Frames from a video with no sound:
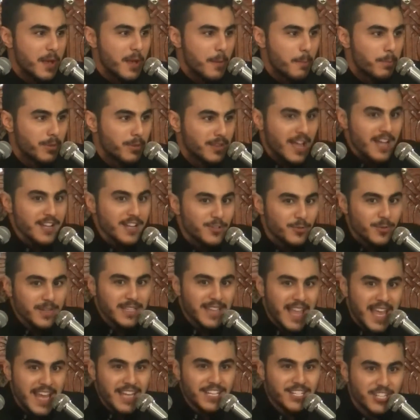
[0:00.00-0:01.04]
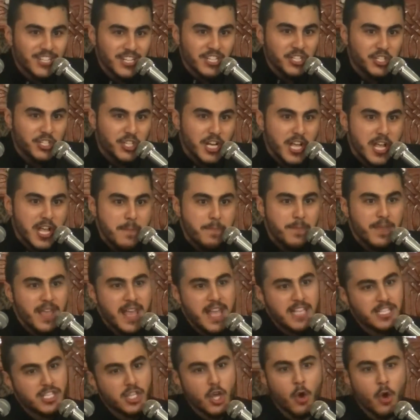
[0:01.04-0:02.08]
Blood relationship
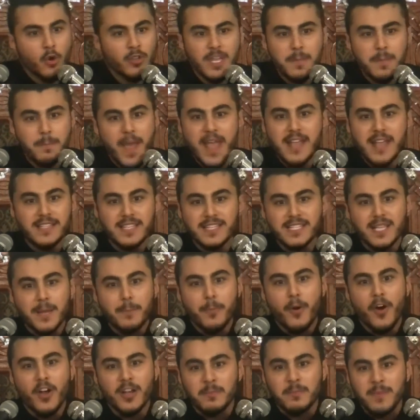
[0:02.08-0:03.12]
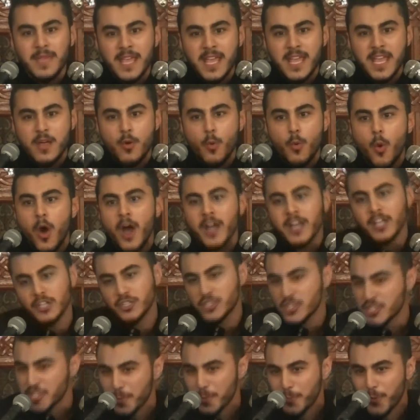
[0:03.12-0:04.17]
is the only basis upon me wanting
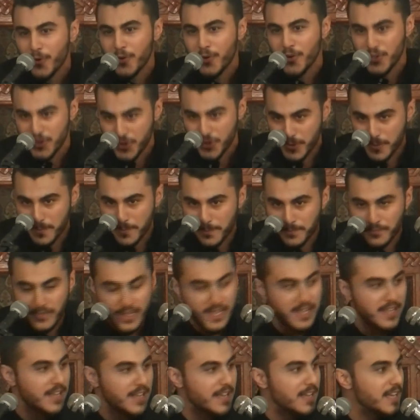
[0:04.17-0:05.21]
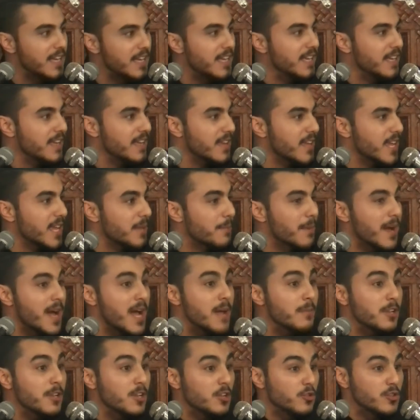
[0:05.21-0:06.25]
to support you.
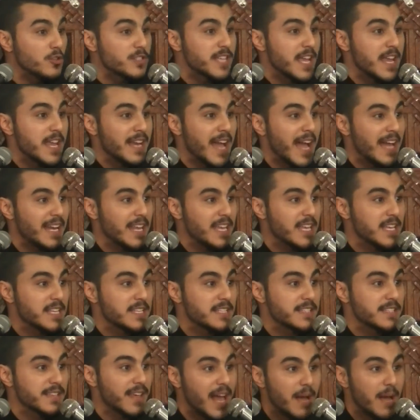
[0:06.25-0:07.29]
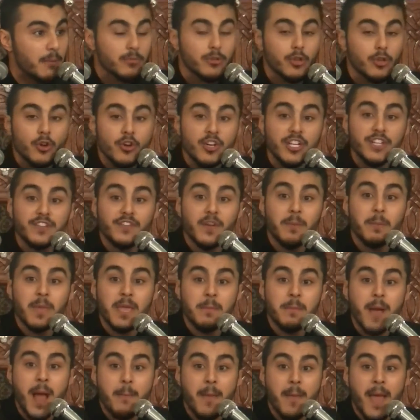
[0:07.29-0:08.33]
Imam al-Hussain alayhi salam learned from
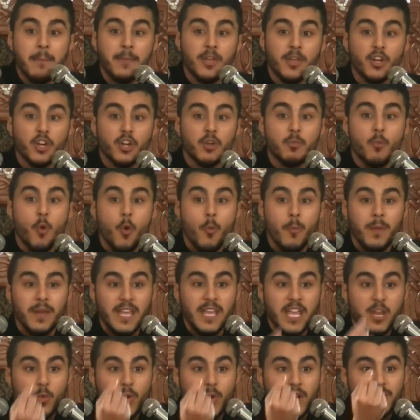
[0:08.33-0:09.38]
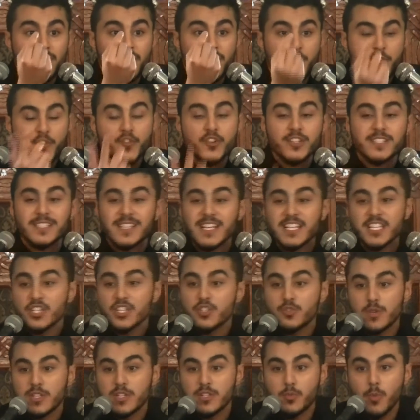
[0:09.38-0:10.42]
Imam Amir al-Mu'mineen. One of the first
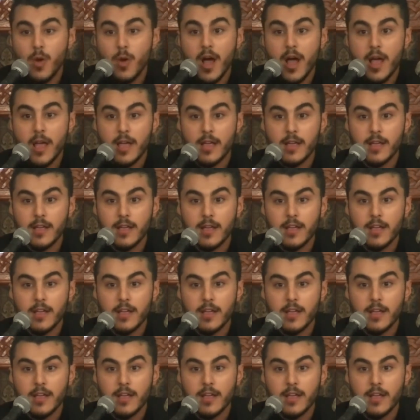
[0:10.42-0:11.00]
lessons was what?